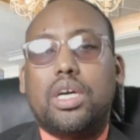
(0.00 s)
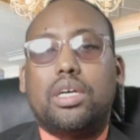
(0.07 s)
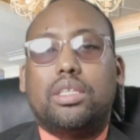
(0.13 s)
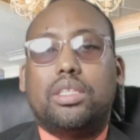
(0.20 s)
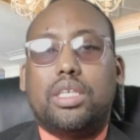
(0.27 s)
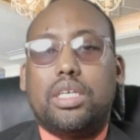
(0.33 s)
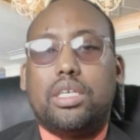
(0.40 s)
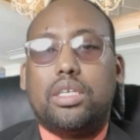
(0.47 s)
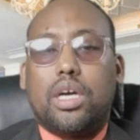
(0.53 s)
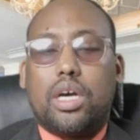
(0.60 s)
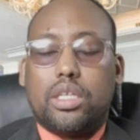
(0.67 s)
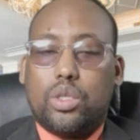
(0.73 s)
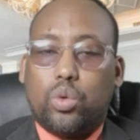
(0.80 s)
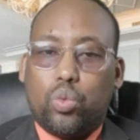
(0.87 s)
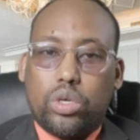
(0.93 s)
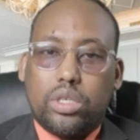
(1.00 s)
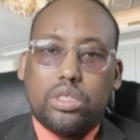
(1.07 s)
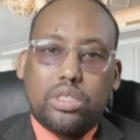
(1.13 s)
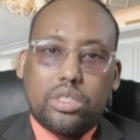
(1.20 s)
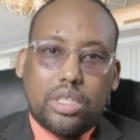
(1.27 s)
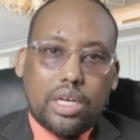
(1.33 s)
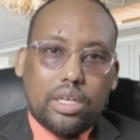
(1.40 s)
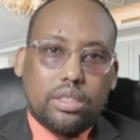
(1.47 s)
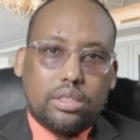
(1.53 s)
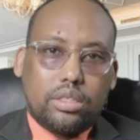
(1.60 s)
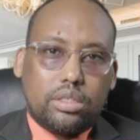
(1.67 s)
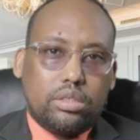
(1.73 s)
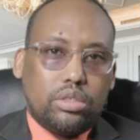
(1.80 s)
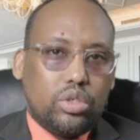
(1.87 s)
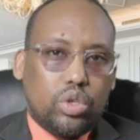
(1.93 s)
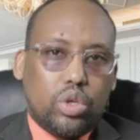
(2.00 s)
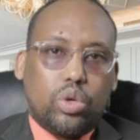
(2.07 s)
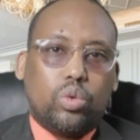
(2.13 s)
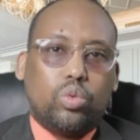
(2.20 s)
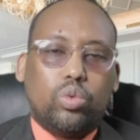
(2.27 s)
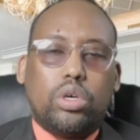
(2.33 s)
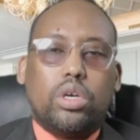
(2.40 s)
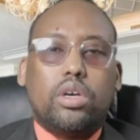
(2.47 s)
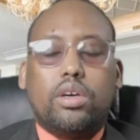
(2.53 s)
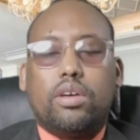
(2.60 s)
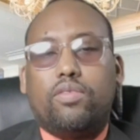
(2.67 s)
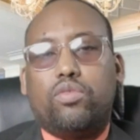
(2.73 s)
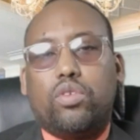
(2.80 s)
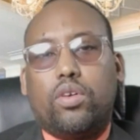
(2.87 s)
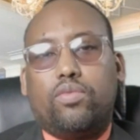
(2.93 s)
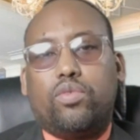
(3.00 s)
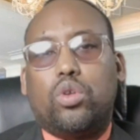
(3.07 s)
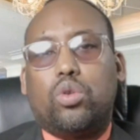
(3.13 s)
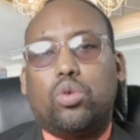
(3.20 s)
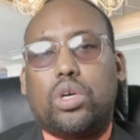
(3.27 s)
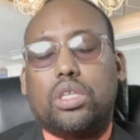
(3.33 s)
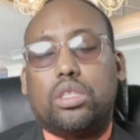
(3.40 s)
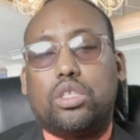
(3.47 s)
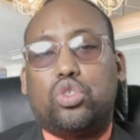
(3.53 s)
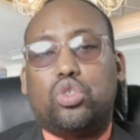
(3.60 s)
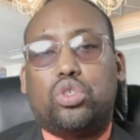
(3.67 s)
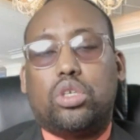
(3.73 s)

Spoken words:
They are the ones that, if you look at the,